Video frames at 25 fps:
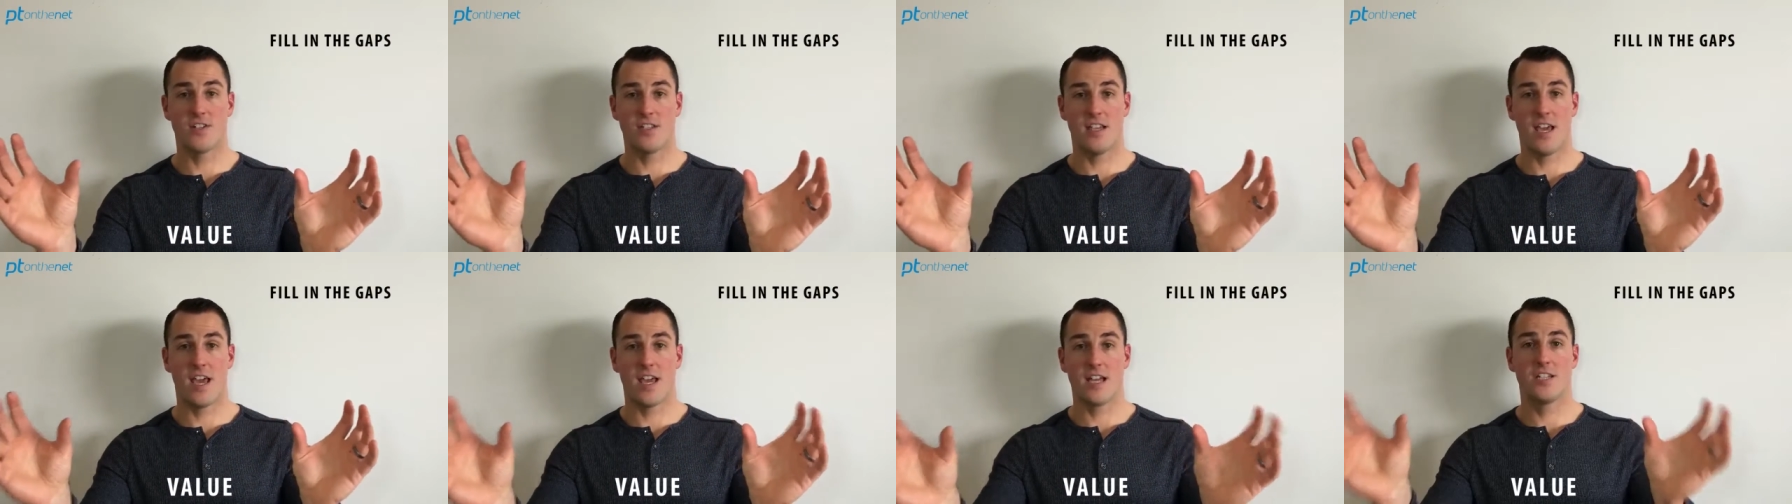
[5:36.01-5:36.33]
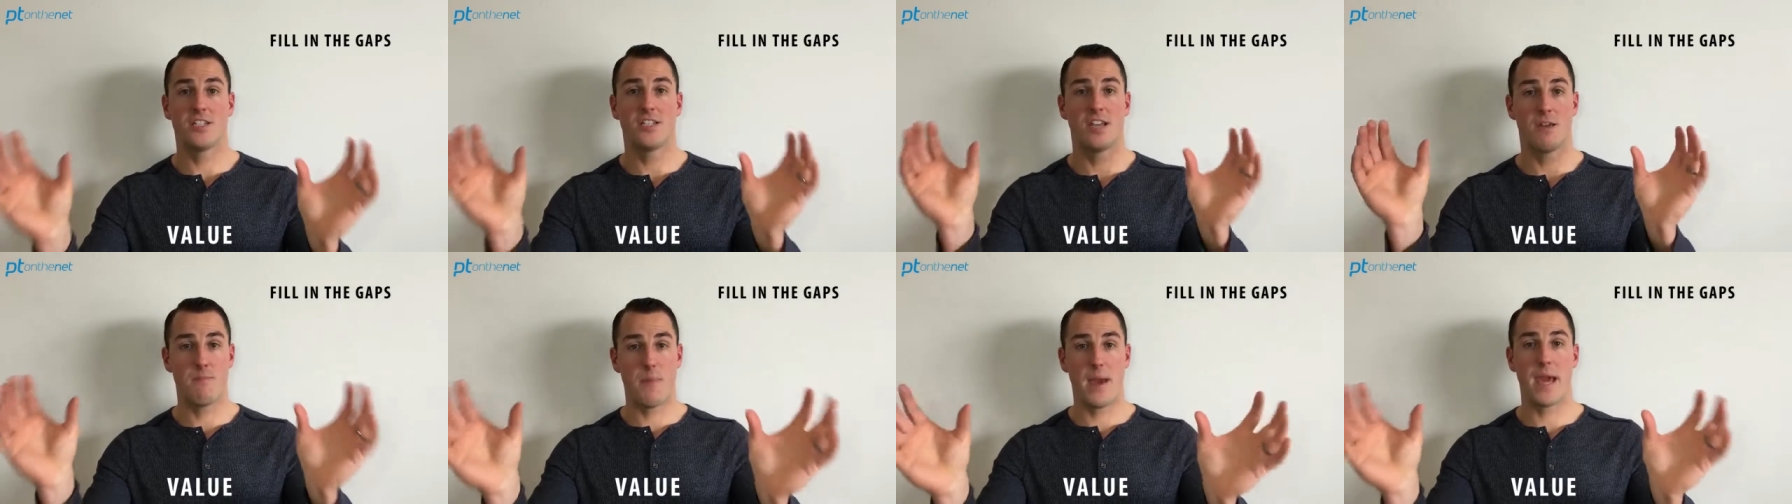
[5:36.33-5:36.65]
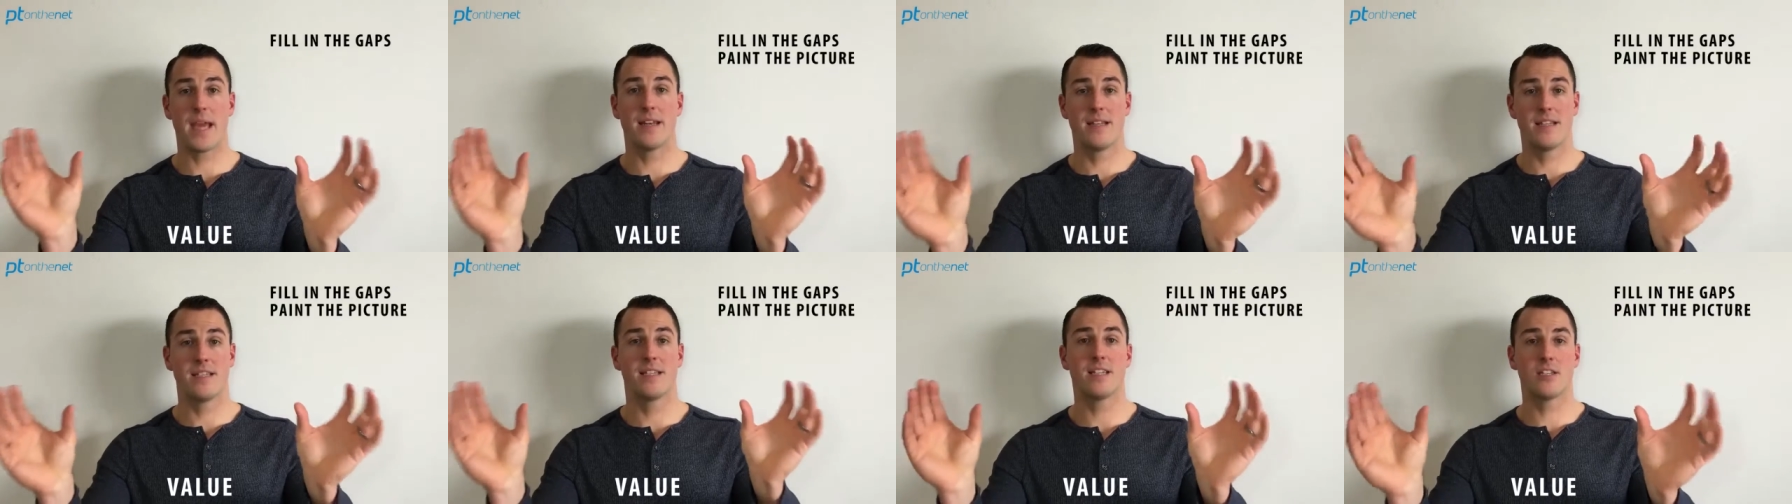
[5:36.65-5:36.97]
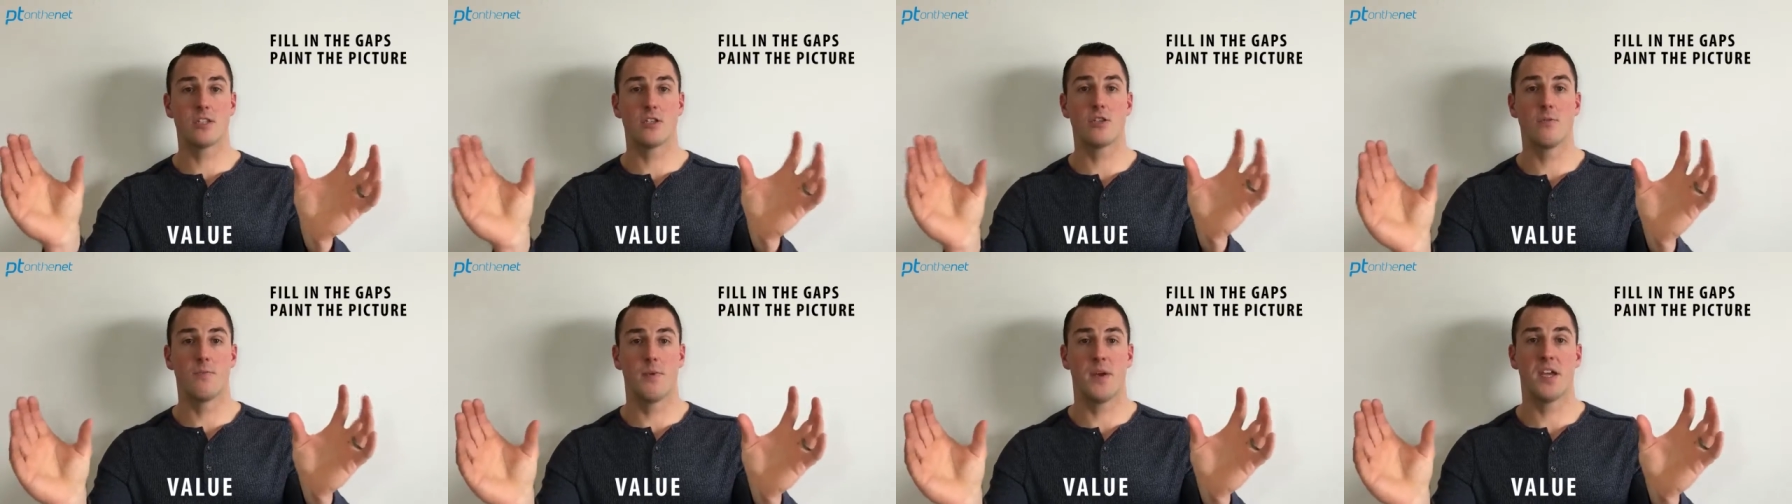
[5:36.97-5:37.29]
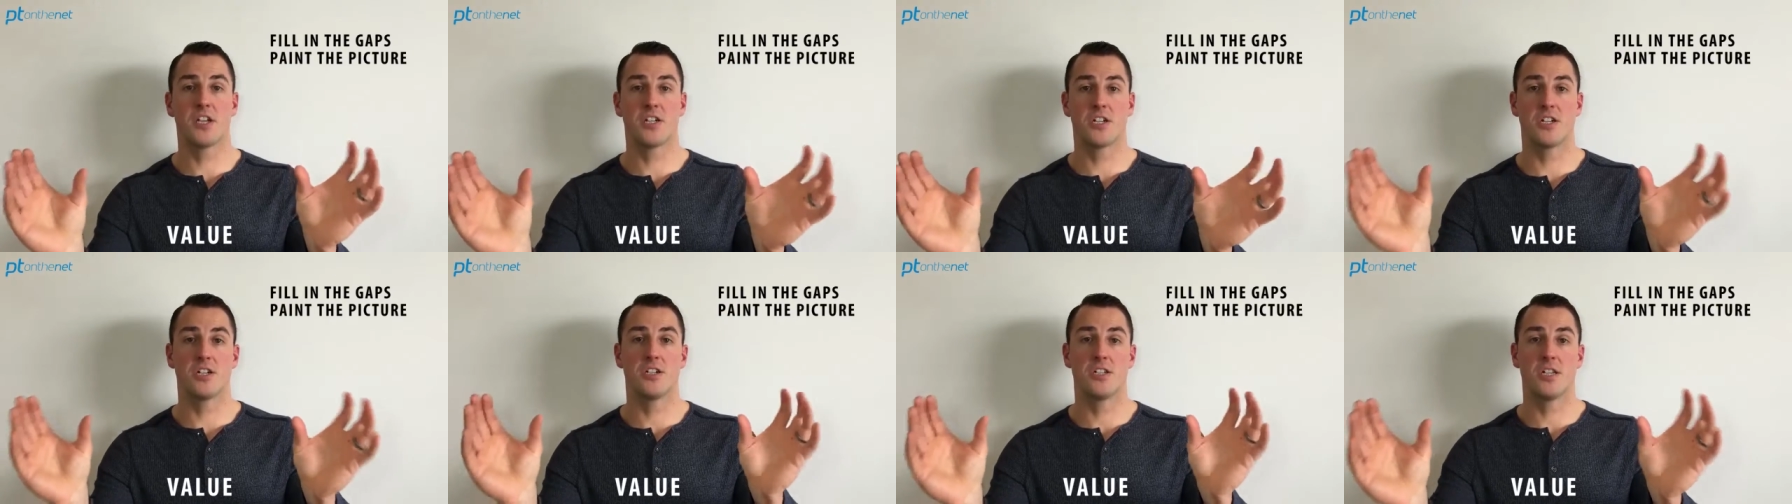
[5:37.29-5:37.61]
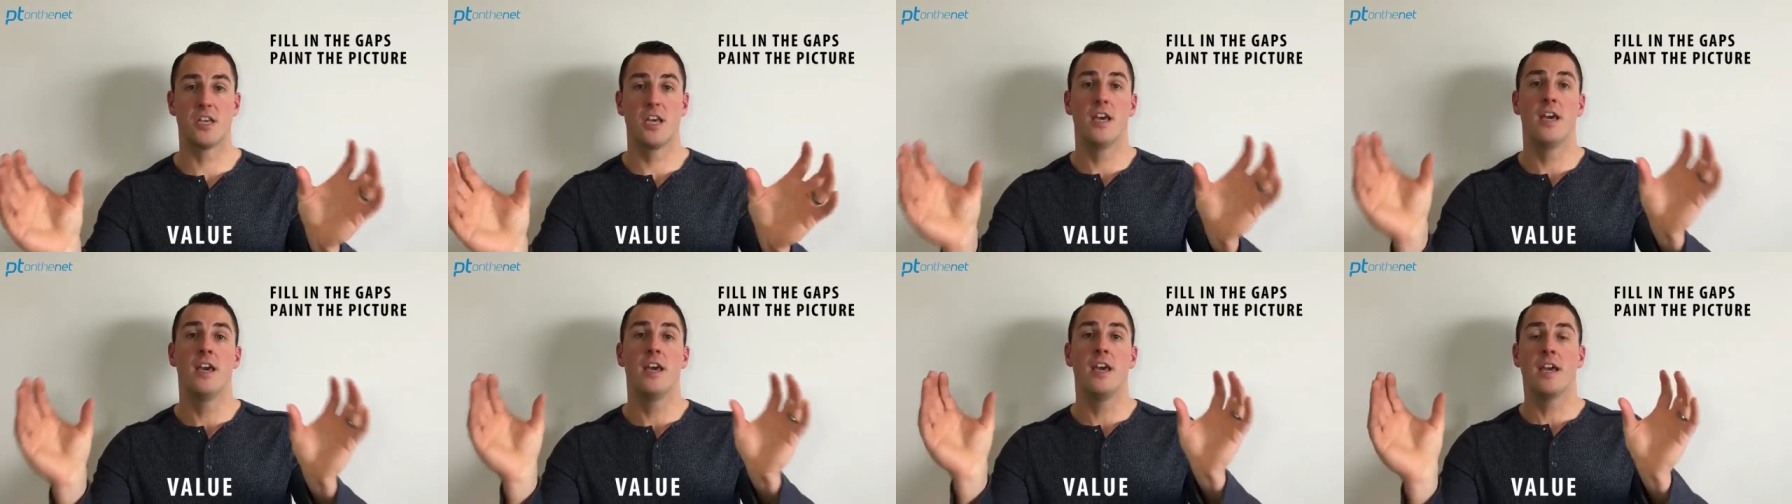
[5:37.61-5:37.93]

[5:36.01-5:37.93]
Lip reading: stage. They painted these 2 pictures.